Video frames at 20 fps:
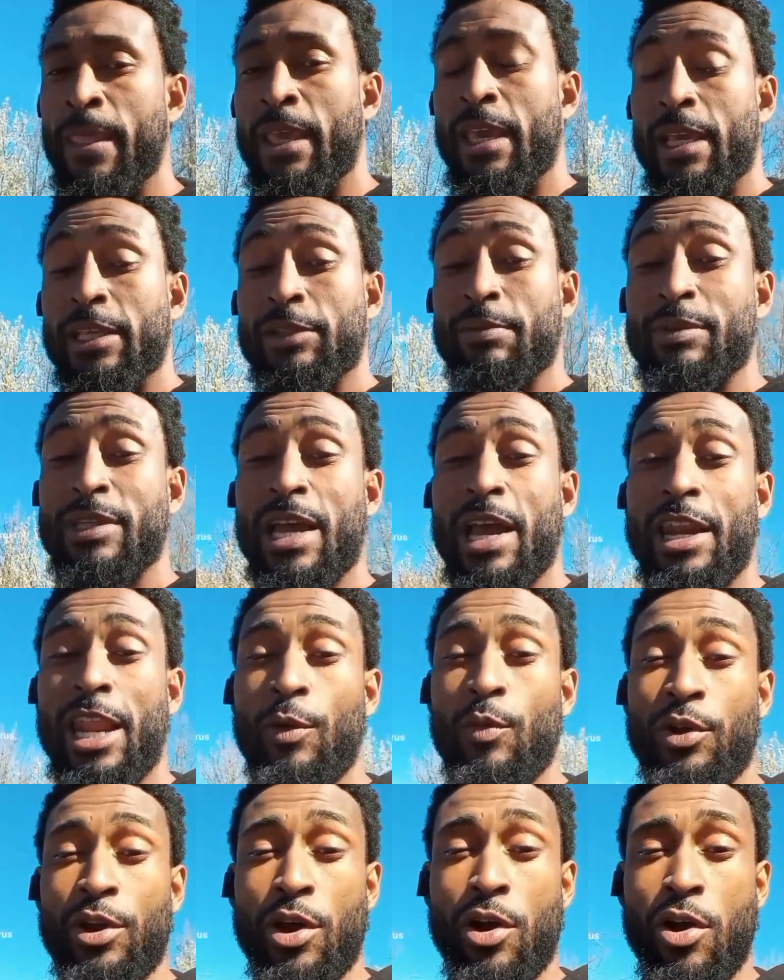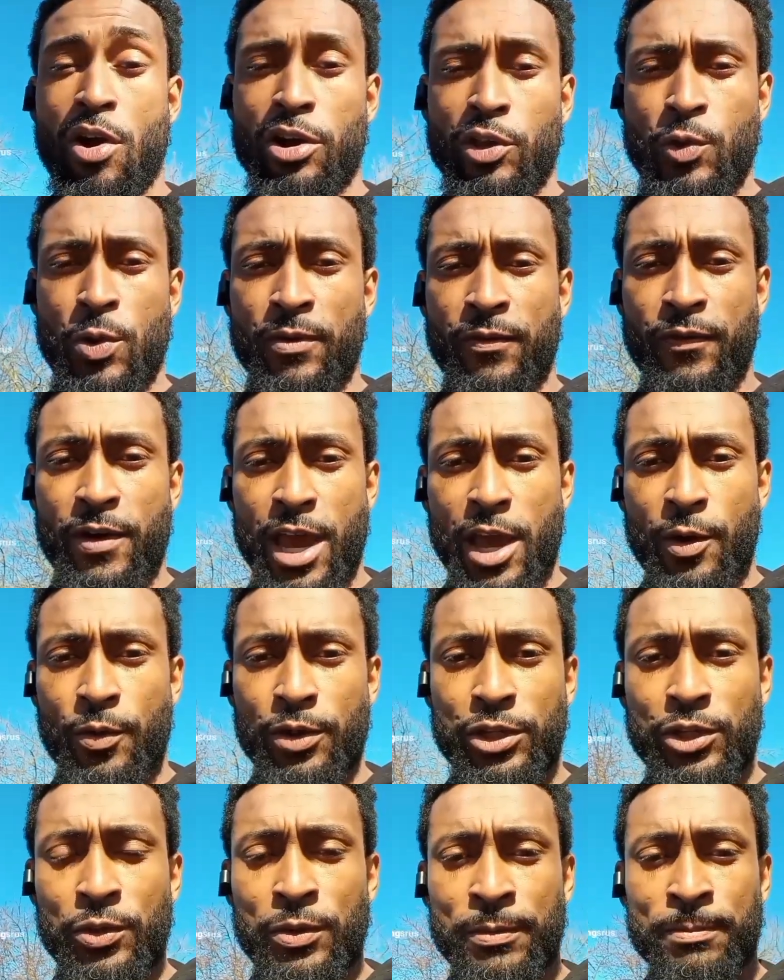Sometimes they want to argue and fight
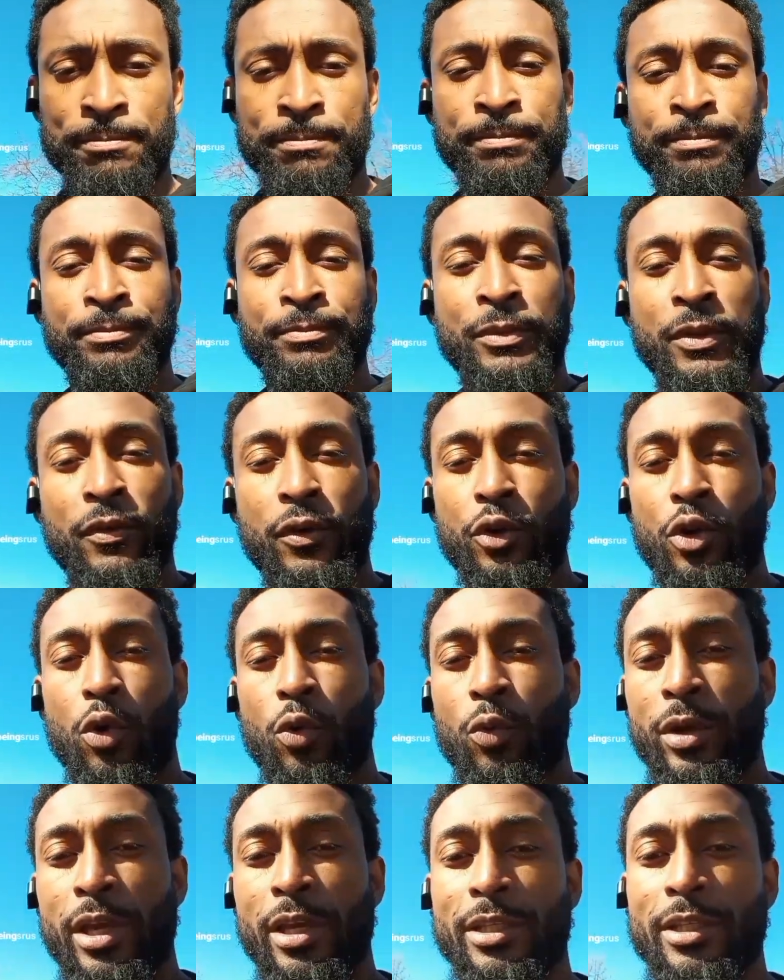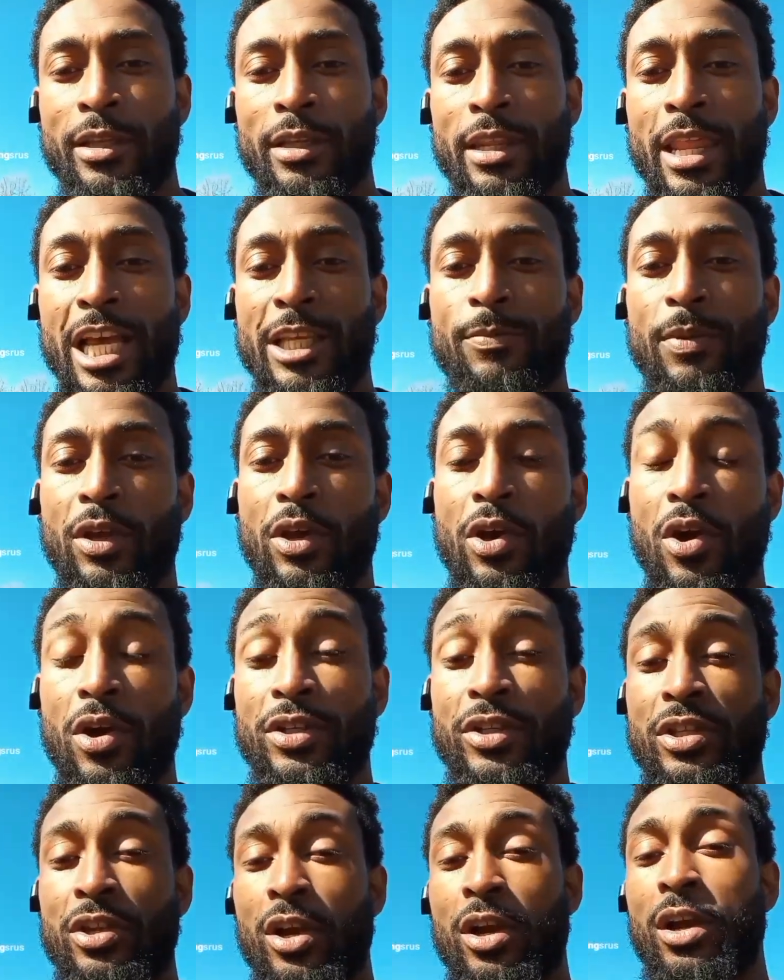with you for no reason. That's
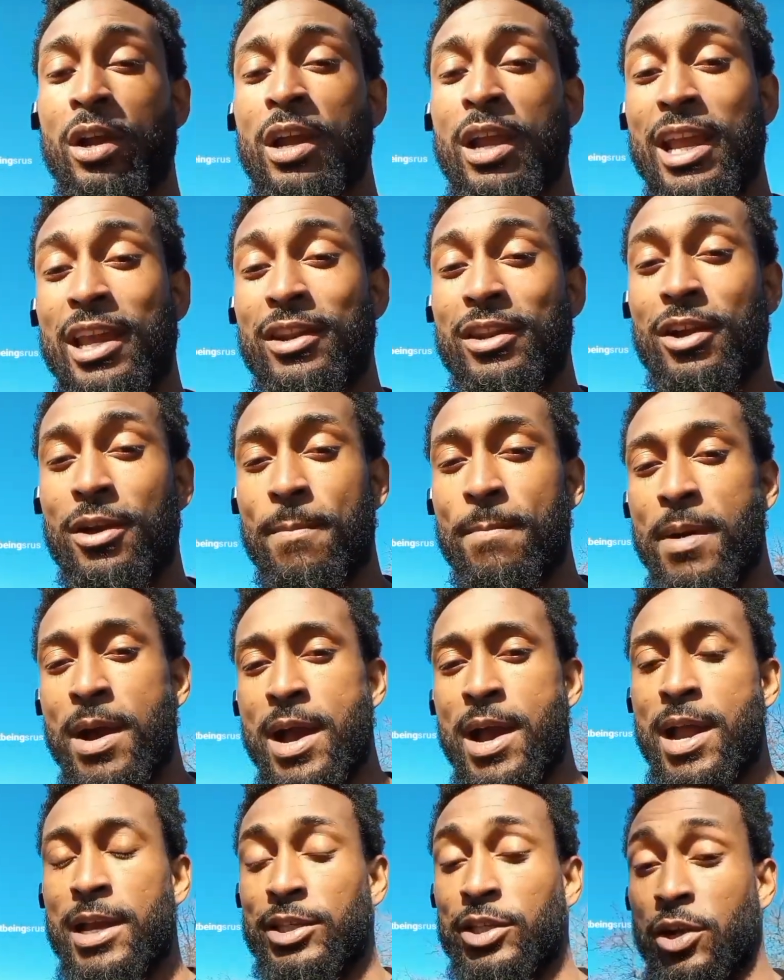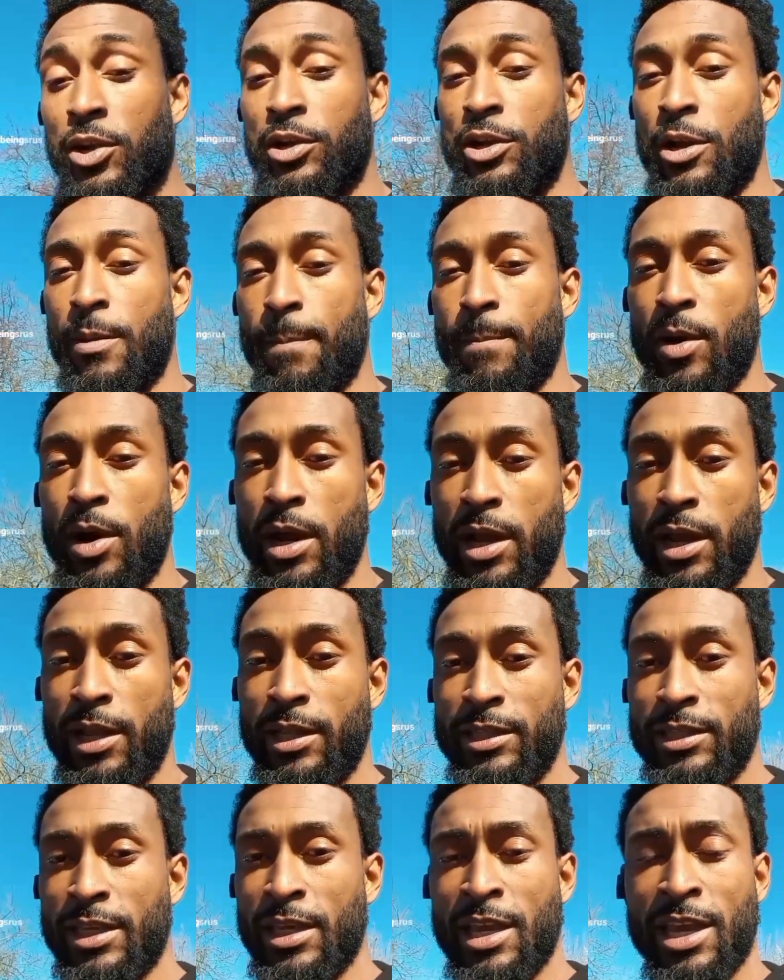because they're in their minds, they're in their
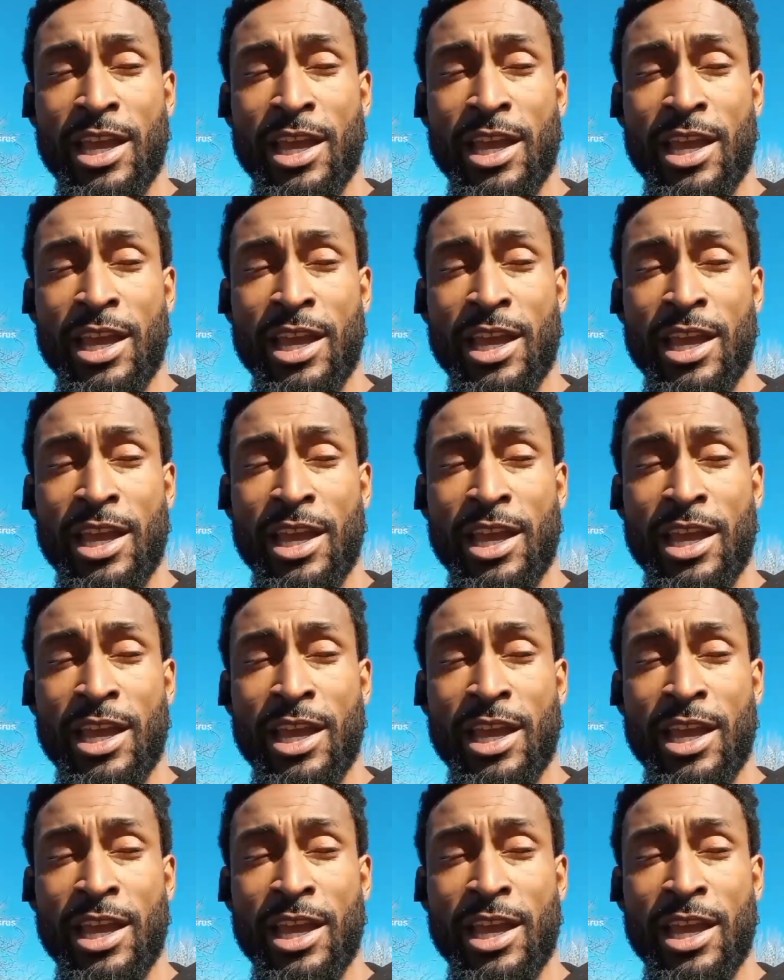brains.